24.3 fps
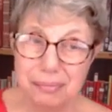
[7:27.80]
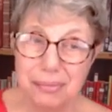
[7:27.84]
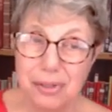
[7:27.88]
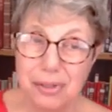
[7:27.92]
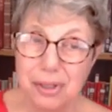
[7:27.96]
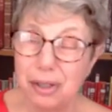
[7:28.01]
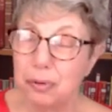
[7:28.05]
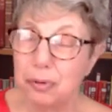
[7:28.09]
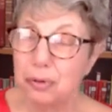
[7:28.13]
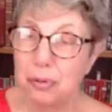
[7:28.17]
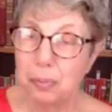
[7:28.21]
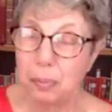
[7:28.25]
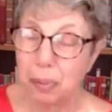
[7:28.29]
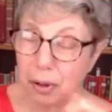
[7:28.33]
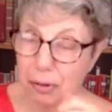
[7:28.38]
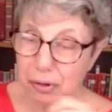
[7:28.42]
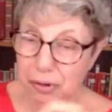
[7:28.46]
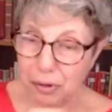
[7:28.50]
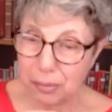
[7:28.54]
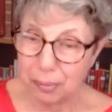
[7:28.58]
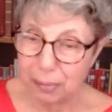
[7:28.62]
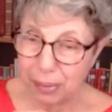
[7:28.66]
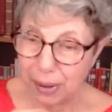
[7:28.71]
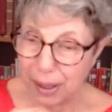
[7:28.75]
use
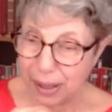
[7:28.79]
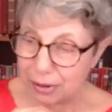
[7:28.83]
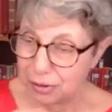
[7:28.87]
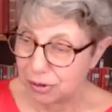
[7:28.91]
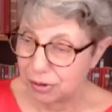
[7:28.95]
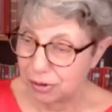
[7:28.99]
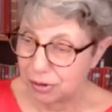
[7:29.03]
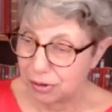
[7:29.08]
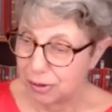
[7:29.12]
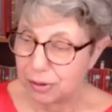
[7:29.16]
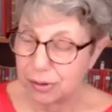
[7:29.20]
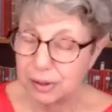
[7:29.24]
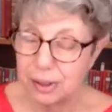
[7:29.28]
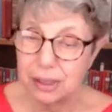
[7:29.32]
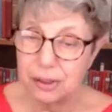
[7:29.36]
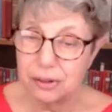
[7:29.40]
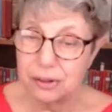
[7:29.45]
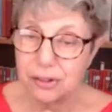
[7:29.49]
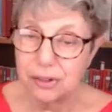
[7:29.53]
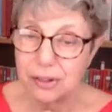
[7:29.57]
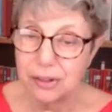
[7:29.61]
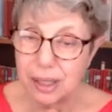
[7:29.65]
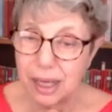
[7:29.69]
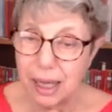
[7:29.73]
pots and pans and
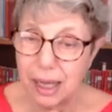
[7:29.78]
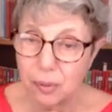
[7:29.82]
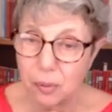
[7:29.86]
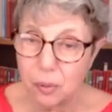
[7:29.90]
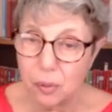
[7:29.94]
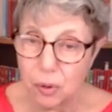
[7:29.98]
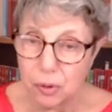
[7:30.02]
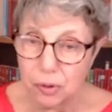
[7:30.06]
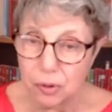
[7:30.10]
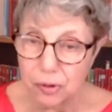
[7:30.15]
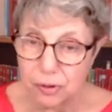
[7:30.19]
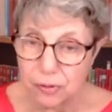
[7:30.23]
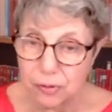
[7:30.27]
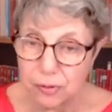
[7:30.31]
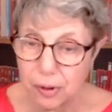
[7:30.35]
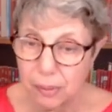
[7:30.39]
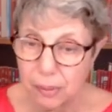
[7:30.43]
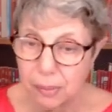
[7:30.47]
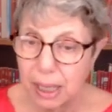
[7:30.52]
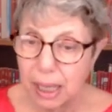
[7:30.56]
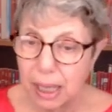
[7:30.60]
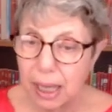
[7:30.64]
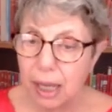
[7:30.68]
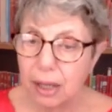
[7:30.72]
things to get water
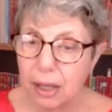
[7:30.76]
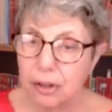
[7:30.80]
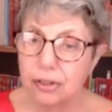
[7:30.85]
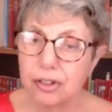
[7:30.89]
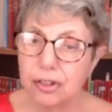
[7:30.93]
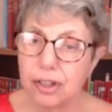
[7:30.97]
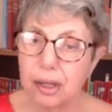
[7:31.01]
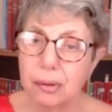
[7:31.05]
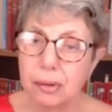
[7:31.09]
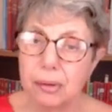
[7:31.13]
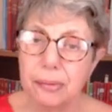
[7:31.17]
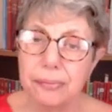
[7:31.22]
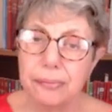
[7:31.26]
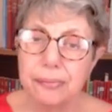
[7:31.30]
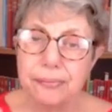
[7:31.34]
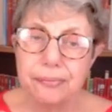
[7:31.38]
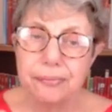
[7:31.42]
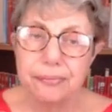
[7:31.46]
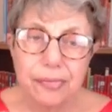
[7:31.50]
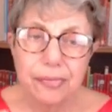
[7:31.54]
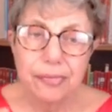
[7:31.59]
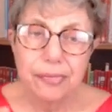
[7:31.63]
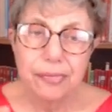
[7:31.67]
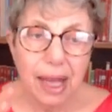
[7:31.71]
from. So
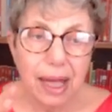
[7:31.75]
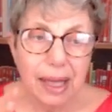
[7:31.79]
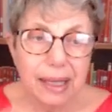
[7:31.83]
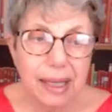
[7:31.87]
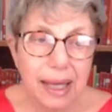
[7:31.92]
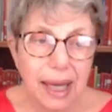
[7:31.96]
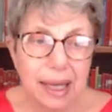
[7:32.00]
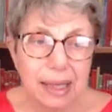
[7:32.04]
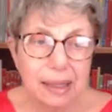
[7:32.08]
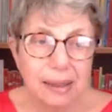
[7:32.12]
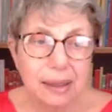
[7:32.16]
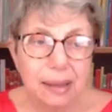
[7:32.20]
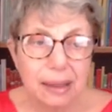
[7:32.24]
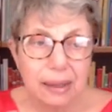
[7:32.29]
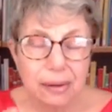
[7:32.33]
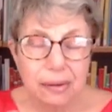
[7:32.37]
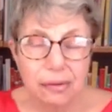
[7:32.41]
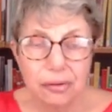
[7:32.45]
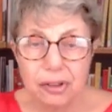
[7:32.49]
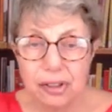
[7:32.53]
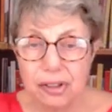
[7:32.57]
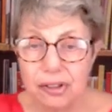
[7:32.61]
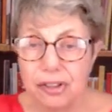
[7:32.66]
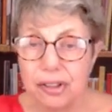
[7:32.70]
again,
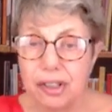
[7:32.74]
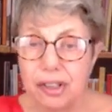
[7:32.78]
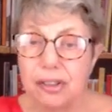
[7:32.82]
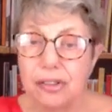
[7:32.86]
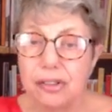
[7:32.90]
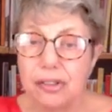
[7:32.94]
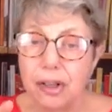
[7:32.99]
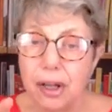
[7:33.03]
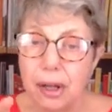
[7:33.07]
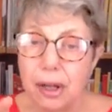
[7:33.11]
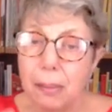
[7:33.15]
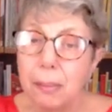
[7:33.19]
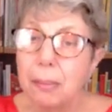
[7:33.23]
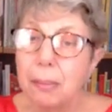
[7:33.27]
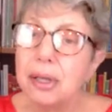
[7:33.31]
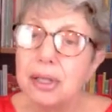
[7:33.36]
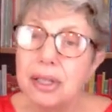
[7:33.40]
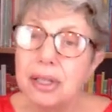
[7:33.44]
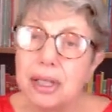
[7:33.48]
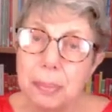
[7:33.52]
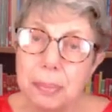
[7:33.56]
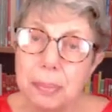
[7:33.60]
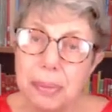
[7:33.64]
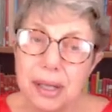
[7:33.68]
this is
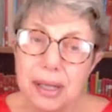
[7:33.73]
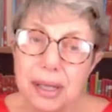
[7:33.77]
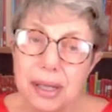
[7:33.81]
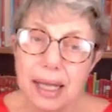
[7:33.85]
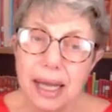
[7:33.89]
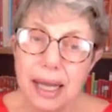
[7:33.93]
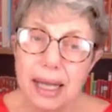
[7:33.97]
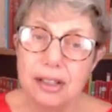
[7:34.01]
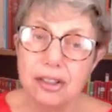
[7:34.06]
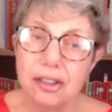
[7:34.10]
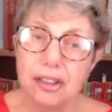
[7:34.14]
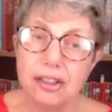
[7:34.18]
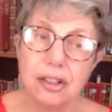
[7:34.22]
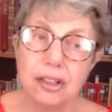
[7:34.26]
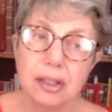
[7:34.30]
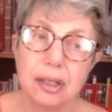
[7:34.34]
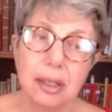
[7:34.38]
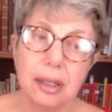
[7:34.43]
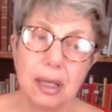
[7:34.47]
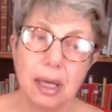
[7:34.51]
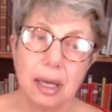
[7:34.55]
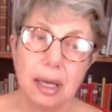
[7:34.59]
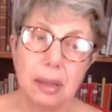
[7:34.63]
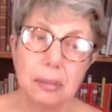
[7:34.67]

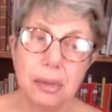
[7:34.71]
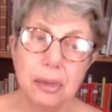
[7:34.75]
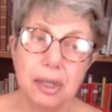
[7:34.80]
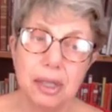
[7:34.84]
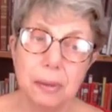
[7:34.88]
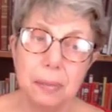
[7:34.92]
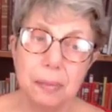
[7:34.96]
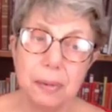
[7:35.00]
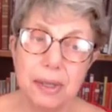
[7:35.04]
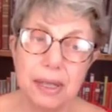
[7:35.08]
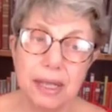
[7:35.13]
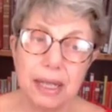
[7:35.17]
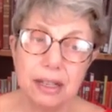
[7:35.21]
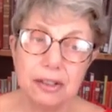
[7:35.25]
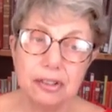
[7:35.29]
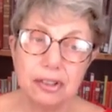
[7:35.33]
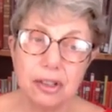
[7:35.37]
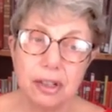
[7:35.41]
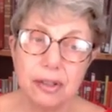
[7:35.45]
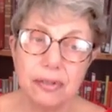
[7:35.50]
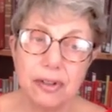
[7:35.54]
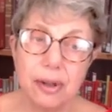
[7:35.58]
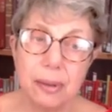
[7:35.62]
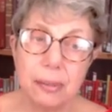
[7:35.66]
manipulation.
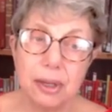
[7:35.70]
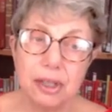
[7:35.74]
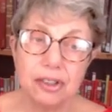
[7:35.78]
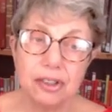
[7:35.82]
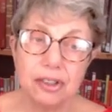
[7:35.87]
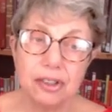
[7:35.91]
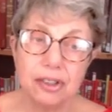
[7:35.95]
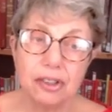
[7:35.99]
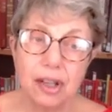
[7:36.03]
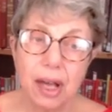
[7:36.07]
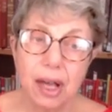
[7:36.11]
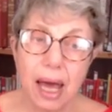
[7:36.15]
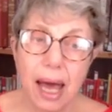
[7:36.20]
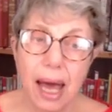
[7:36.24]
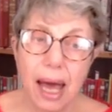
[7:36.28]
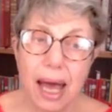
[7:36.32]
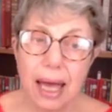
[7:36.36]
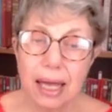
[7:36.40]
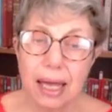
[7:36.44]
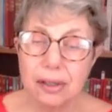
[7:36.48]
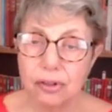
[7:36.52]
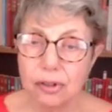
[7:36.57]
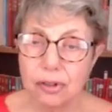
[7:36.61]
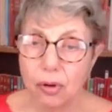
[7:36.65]
Manipulation of images.
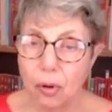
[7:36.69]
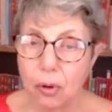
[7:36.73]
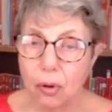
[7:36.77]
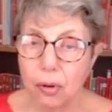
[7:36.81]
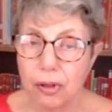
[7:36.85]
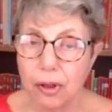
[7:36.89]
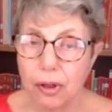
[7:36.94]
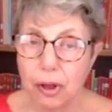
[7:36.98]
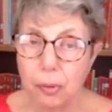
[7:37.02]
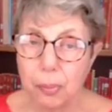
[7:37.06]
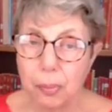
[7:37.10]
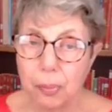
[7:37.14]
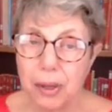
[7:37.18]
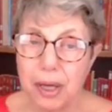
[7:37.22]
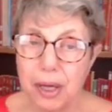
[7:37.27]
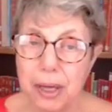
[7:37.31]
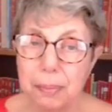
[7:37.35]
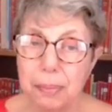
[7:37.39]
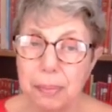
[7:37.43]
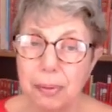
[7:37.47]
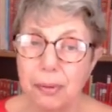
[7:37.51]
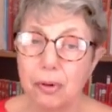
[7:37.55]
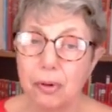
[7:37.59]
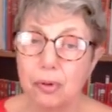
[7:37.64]
And although
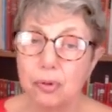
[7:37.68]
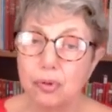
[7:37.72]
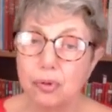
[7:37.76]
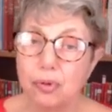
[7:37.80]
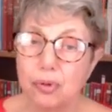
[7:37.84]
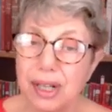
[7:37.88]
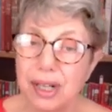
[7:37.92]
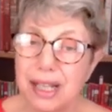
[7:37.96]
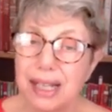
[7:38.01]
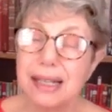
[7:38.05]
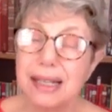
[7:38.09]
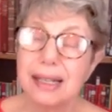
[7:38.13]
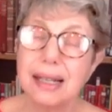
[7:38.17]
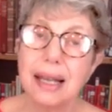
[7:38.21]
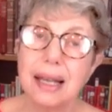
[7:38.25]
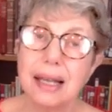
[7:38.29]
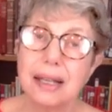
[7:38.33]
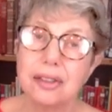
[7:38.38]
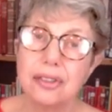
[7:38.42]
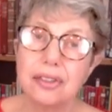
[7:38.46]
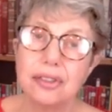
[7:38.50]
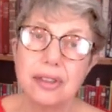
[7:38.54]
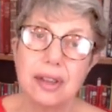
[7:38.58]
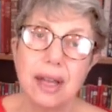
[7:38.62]
people
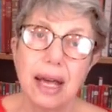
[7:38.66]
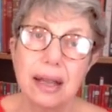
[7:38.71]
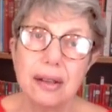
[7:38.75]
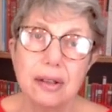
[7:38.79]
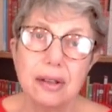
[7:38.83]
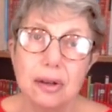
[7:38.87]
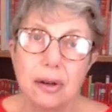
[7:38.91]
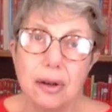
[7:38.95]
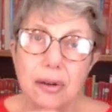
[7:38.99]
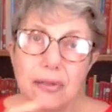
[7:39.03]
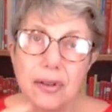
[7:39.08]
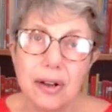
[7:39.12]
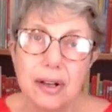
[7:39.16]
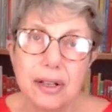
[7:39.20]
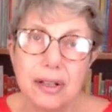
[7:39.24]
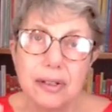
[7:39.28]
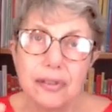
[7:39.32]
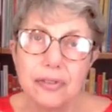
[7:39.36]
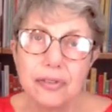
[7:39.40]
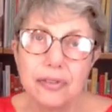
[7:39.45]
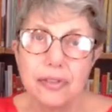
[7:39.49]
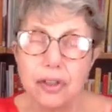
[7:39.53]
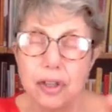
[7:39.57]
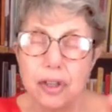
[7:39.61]
realise that, there are
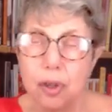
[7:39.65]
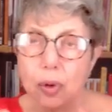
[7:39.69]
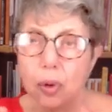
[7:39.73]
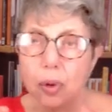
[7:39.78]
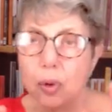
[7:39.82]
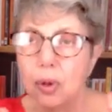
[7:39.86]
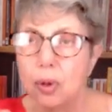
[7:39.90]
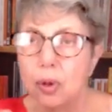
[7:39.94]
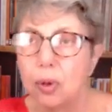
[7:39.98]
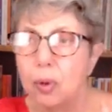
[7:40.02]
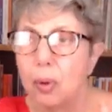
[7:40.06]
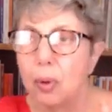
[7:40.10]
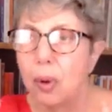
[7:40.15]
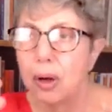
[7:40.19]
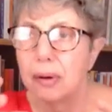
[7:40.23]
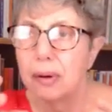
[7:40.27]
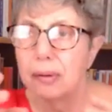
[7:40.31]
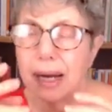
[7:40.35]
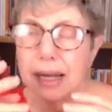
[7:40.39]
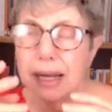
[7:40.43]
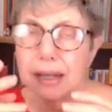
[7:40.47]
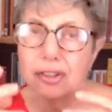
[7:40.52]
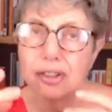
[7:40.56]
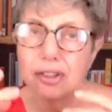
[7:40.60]
very few who
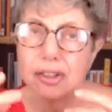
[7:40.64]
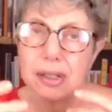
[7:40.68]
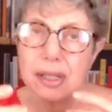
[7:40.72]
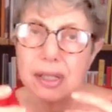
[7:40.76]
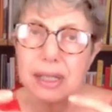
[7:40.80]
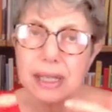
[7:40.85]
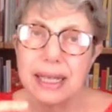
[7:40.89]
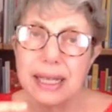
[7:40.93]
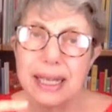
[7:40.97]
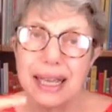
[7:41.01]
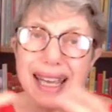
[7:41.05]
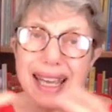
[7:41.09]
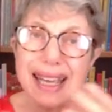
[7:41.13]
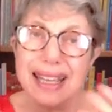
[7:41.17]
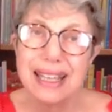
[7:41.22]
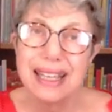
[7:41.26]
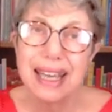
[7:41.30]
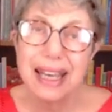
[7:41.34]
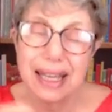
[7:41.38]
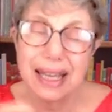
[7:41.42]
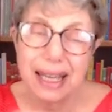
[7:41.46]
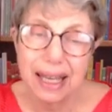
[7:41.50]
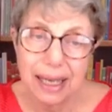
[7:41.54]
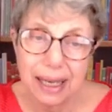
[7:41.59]
are actually
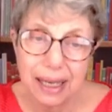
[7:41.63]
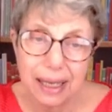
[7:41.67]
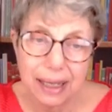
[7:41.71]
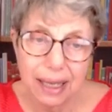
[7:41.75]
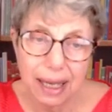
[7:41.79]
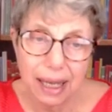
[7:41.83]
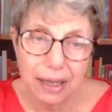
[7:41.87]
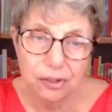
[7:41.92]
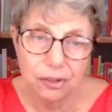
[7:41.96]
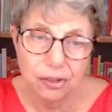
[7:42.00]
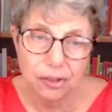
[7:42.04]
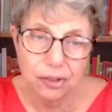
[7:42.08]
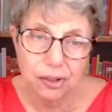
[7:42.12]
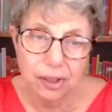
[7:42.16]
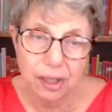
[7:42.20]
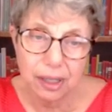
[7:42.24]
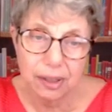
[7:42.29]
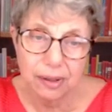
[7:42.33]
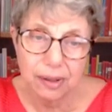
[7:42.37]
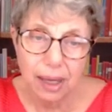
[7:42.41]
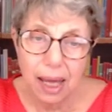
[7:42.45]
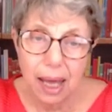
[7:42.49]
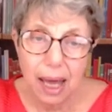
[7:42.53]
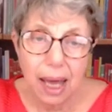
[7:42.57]
kicking against
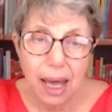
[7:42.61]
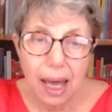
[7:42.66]
it.